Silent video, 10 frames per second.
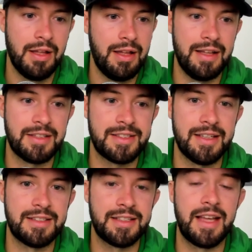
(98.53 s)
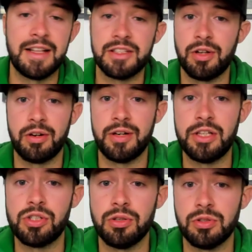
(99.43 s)
It's, it's against our
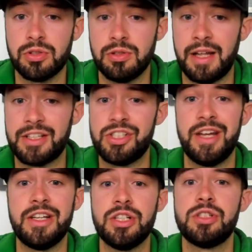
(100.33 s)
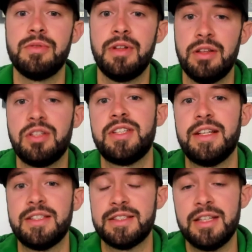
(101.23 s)
nature. It's like change
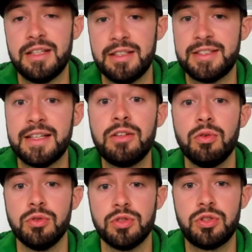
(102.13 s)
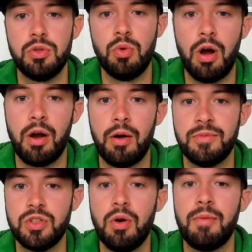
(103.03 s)
sends the signals to our,
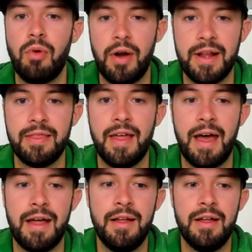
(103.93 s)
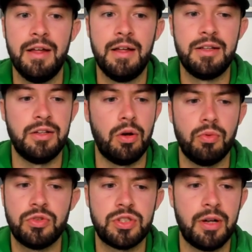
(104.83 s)
to our brain that, you
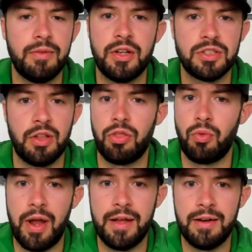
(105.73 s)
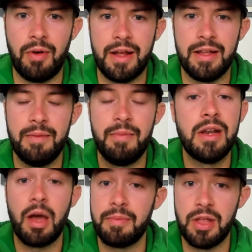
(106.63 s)
know some there's a threat right it may
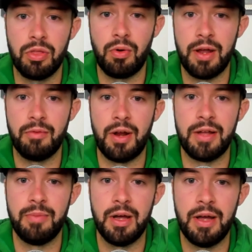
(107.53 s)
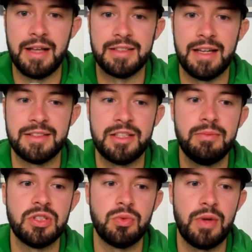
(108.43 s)
not be a threat right but as as
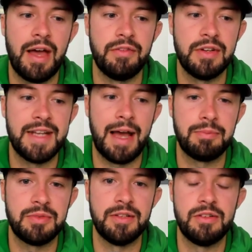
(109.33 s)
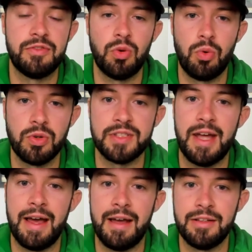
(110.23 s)
humans we have adapted towards
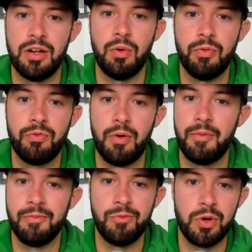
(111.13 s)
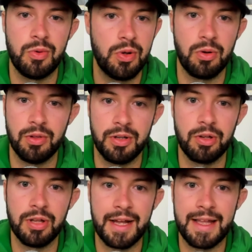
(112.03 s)
that you know from when we were
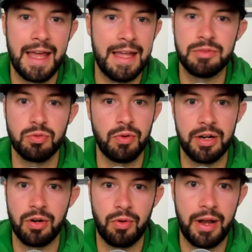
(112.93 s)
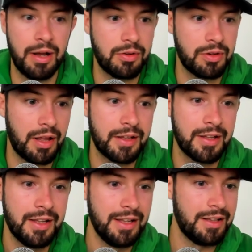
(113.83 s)
little like apes running around
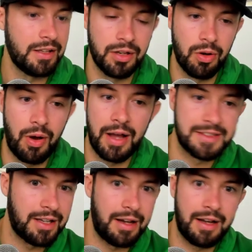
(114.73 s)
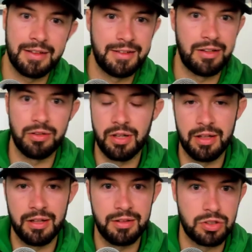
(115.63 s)
like you know i saw you know
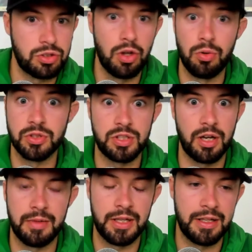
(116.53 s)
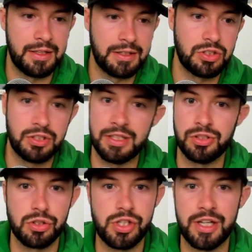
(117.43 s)
the the snow is coming and
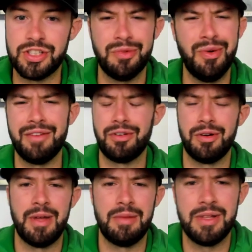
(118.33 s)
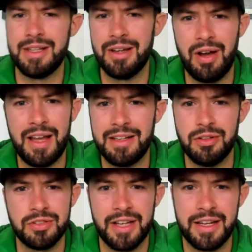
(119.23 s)
things are changing whatever it may be you know i ain't
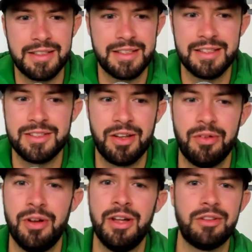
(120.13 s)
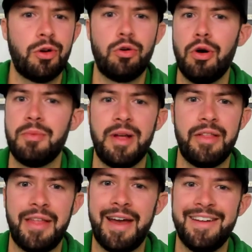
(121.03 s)
no scientist so don't quote me
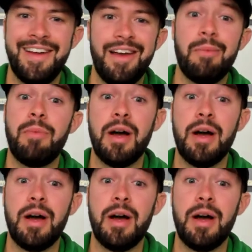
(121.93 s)
on that but